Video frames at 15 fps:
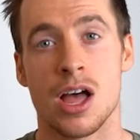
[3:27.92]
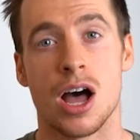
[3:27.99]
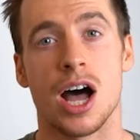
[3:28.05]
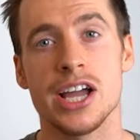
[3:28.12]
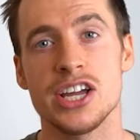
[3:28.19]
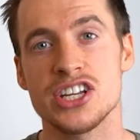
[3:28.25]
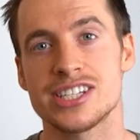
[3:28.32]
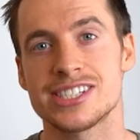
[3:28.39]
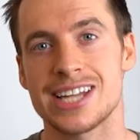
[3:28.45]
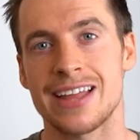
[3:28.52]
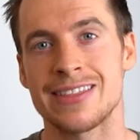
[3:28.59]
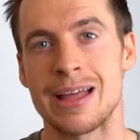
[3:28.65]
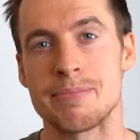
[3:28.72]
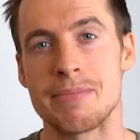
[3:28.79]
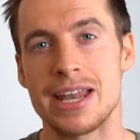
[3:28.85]
I
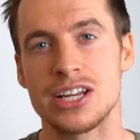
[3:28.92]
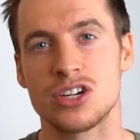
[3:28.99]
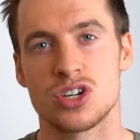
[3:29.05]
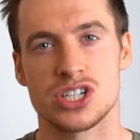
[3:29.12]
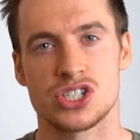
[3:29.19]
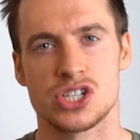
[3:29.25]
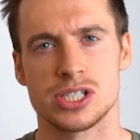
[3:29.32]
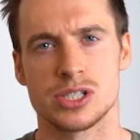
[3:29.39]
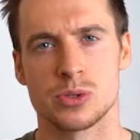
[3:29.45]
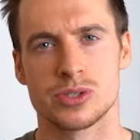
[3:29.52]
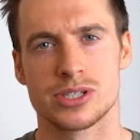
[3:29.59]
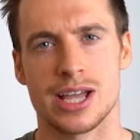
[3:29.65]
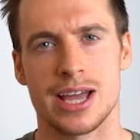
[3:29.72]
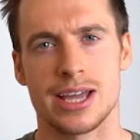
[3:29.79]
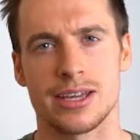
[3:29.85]
understand that many Christians will
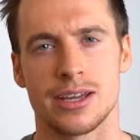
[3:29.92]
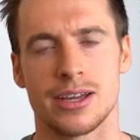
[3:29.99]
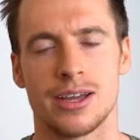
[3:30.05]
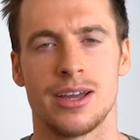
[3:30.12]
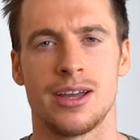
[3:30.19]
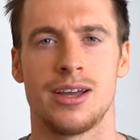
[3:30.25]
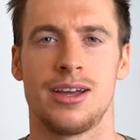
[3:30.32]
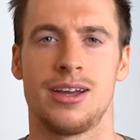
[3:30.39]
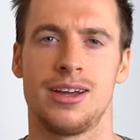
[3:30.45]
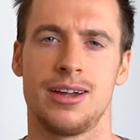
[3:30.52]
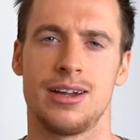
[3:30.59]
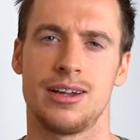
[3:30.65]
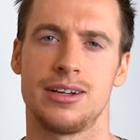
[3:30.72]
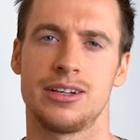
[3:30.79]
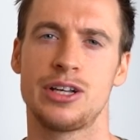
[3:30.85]
say,
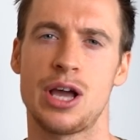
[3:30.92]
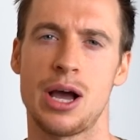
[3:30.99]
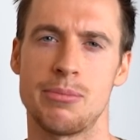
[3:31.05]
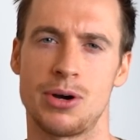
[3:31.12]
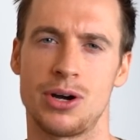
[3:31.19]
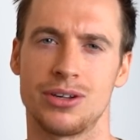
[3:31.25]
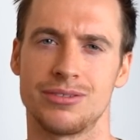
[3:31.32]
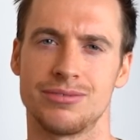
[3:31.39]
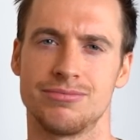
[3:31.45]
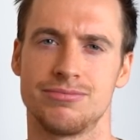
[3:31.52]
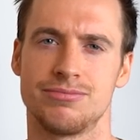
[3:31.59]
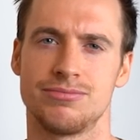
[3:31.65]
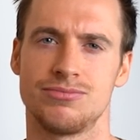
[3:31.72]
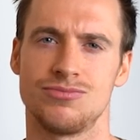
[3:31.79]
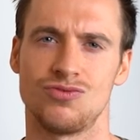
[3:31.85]
come on,
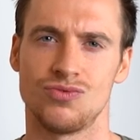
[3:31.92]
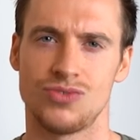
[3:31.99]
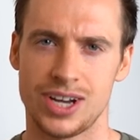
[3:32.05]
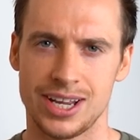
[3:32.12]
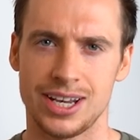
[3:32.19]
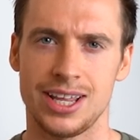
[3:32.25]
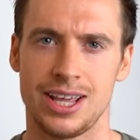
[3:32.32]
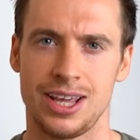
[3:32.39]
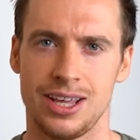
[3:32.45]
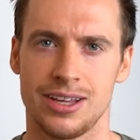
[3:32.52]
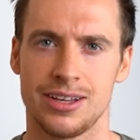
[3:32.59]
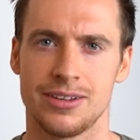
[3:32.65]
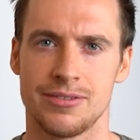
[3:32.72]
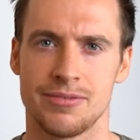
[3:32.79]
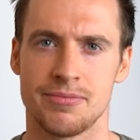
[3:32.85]
really?
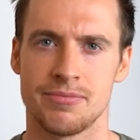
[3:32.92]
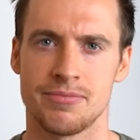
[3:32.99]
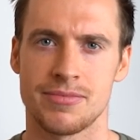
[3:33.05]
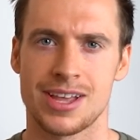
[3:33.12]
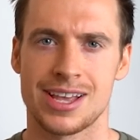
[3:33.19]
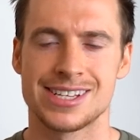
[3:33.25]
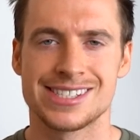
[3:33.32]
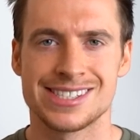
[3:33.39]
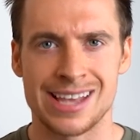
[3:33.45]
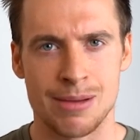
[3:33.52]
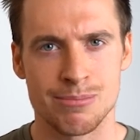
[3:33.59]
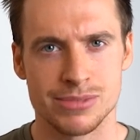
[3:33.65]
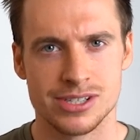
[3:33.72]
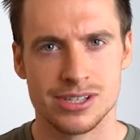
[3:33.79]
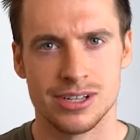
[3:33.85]

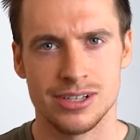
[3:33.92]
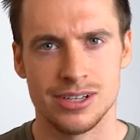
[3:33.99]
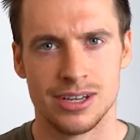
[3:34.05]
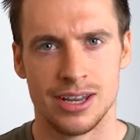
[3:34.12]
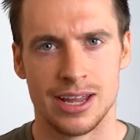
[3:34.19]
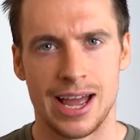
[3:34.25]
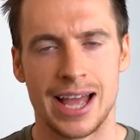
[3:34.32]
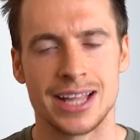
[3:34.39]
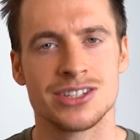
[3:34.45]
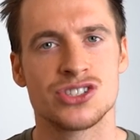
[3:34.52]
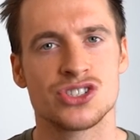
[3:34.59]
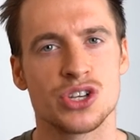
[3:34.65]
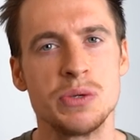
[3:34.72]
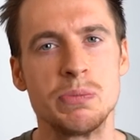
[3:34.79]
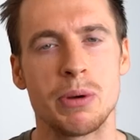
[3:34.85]
Samson and
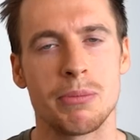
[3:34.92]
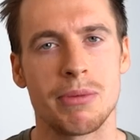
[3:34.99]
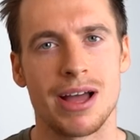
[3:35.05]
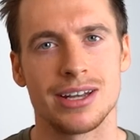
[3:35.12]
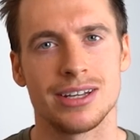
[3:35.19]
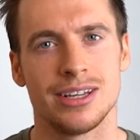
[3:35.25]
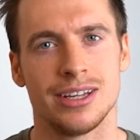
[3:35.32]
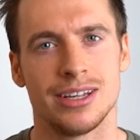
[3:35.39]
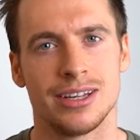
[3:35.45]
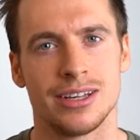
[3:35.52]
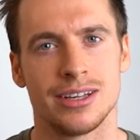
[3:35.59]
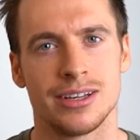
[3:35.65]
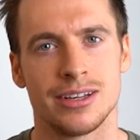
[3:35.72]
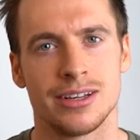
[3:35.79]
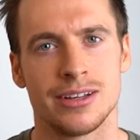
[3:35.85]
Superman?
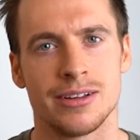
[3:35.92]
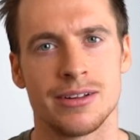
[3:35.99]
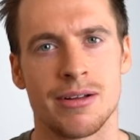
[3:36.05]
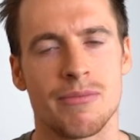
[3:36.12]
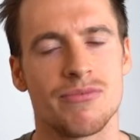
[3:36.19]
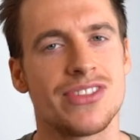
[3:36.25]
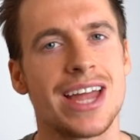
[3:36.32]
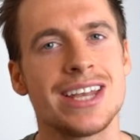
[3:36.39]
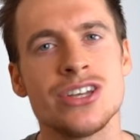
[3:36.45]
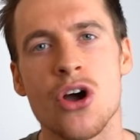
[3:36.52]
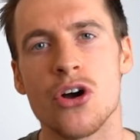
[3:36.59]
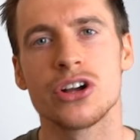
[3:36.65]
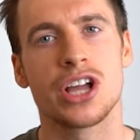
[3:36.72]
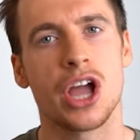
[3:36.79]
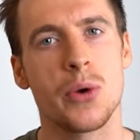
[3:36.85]
They're
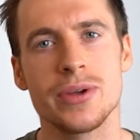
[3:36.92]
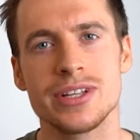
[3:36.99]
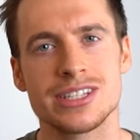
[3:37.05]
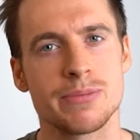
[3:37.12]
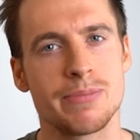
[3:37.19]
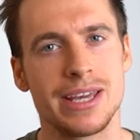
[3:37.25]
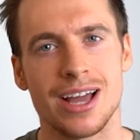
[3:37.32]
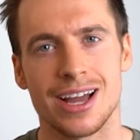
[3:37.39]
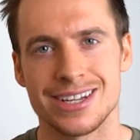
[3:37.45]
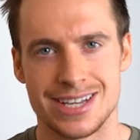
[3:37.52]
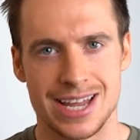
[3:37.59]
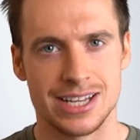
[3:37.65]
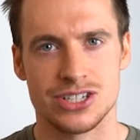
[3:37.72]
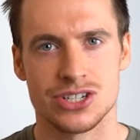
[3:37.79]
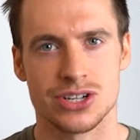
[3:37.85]
not going to be
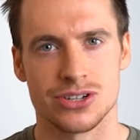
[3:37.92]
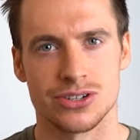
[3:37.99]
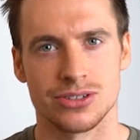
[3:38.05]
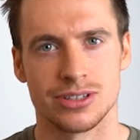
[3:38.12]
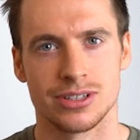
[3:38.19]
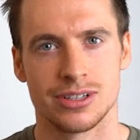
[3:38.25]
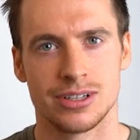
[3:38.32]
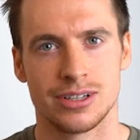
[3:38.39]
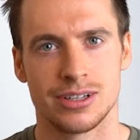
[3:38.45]
identical.